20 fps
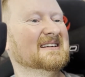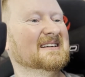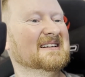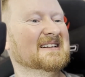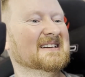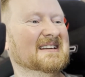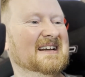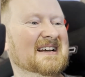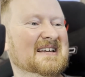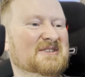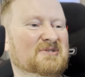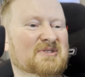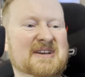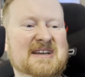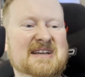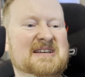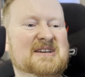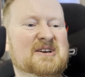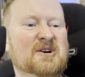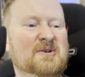Yeah, it's
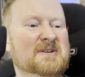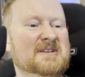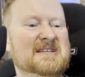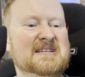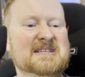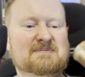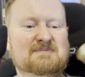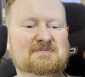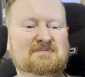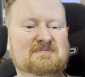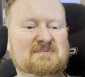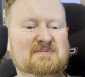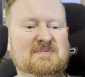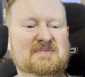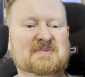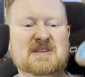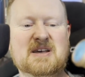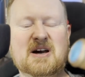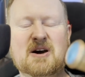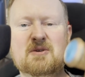really cool. And just
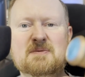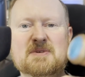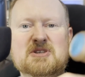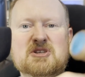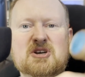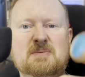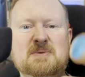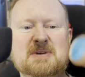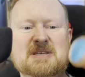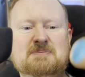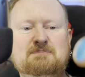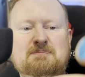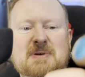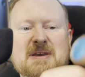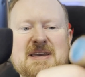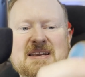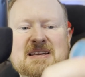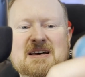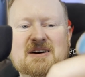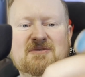the hole on the top is
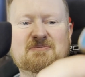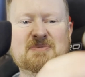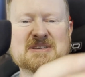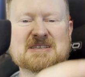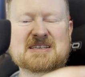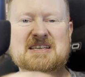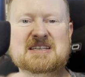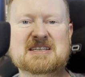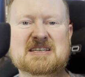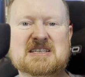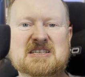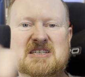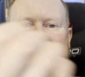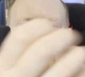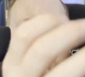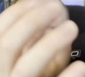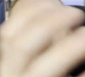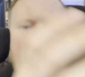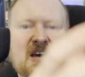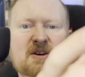big enough that you can just
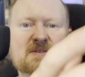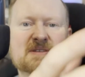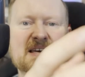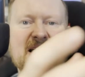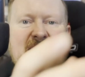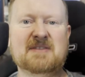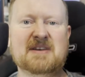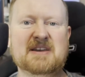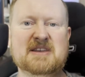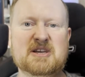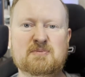chuck a load down there.